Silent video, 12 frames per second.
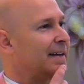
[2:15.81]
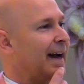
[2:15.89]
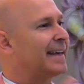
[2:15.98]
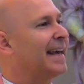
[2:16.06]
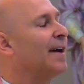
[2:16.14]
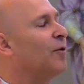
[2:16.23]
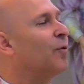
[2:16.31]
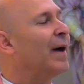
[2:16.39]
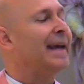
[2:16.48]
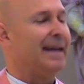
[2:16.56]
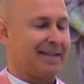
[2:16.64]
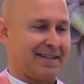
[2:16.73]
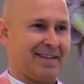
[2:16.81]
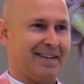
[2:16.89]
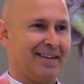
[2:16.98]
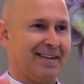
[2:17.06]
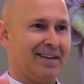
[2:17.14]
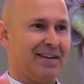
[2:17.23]
I can't wait
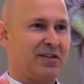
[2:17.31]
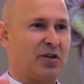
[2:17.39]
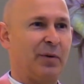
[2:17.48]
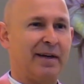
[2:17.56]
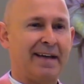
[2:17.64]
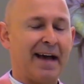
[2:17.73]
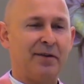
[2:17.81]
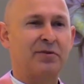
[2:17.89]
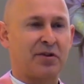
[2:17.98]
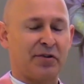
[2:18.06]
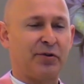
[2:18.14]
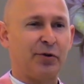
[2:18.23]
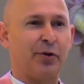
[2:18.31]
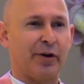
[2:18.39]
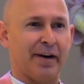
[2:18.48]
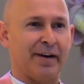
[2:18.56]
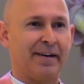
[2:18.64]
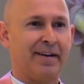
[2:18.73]
to encounter the
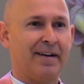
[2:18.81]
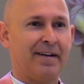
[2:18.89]
Lord